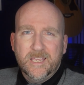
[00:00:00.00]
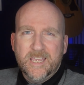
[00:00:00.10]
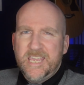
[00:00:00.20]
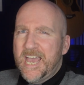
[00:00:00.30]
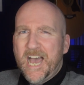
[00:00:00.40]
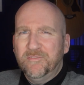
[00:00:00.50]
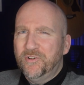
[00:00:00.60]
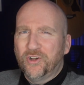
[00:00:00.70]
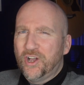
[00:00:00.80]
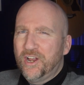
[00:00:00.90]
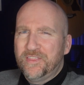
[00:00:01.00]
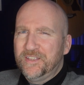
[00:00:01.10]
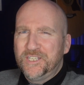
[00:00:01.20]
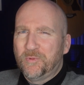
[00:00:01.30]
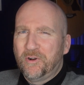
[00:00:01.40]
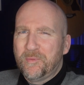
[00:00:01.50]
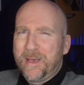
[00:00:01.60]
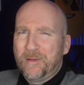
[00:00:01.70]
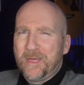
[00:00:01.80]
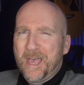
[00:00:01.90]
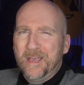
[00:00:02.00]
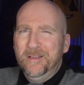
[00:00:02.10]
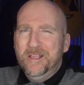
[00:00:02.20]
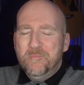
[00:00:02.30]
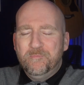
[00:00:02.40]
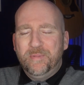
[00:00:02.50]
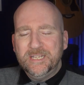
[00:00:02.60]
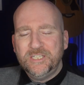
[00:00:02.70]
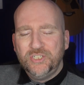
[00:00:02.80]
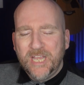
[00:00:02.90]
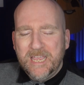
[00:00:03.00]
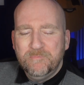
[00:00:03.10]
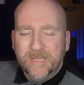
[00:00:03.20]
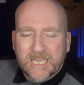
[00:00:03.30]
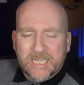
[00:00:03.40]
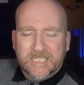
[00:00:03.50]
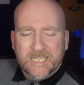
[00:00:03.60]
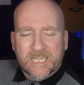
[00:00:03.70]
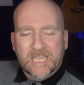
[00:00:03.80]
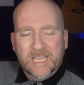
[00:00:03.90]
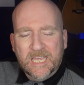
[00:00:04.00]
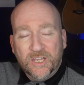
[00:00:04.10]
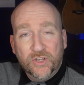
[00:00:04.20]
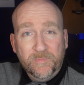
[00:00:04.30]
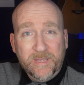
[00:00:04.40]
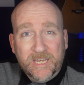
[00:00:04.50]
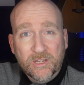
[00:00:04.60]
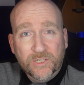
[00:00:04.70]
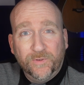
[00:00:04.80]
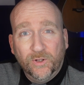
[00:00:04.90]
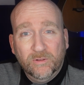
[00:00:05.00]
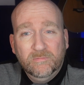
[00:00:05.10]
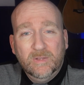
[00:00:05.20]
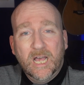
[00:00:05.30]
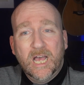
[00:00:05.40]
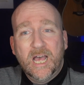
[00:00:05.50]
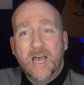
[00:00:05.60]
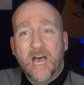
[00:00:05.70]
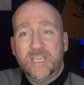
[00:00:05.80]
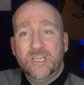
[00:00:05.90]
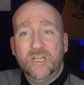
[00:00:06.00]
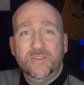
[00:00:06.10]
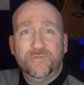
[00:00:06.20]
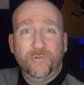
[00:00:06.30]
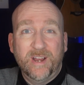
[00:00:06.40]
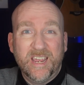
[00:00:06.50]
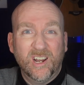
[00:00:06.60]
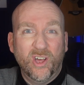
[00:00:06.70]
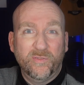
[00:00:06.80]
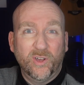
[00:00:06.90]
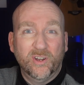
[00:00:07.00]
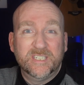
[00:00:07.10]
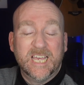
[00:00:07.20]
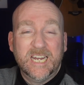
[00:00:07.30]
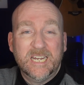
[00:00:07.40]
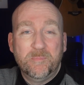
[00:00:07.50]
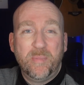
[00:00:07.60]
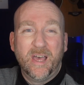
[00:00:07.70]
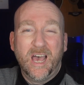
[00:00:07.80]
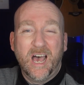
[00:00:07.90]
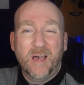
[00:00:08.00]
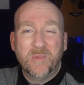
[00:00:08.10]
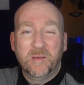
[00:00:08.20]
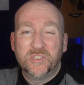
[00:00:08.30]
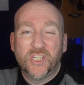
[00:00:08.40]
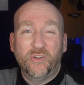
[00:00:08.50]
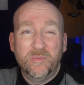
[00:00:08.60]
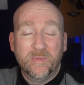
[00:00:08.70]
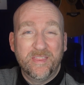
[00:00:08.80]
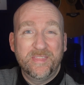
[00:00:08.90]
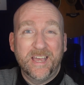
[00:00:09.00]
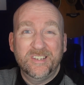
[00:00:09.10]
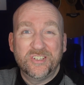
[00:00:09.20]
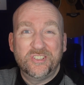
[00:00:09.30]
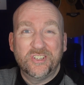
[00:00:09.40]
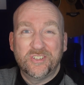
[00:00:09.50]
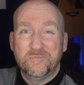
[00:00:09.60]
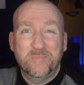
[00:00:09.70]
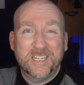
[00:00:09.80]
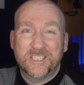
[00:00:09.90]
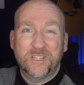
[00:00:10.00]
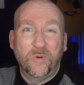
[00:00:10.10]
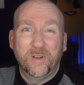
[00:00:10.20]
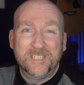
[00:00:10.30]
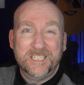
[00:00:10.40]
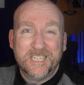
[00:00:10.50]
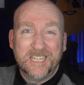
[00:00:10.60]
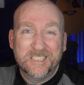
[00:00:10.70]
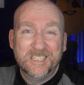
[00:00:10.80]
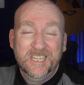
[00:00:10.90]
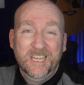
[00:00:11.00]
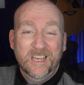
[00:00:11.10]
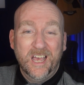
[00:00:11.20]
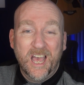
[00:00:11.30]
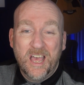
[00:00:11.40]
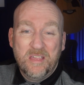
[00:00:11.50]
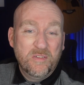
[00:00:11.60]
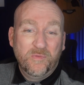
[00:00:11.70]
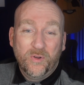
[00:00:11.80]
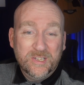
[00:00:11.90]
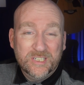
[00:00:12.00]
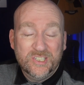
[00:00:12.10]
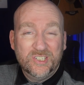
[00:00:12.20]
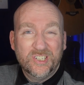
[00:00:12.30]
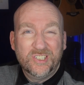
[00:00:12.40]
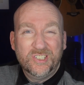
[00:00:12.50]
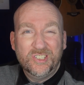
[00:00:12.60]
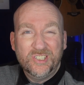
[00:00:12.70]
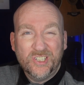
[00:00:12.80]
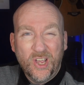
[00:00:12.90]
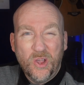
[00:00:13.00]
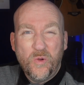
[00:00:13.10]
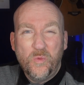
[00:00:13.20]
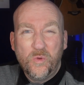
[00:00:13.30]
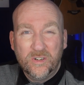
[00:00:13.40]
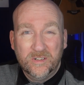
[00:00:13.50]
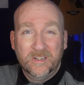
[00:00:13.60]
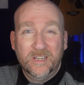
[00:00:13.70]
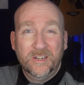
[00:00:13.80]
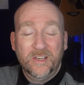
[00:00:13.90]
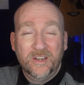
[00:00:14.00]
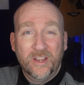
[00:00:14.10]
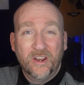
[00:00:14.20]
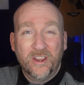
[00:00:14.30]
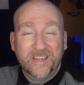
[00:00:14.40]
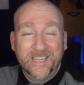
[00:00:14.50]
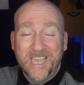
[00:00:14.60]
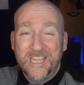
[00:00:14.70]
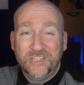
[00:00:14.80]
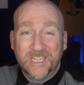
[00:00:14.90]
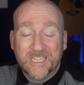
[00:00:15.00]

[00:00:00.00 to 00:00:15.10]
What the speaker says: Yeah, I've not got anything to worry about there. But it's a shame because it could have been useful. I could have created a lot of content, but I'm sorry, but that just doesn't pass the quality test. The voice is just so wooden and unengaging.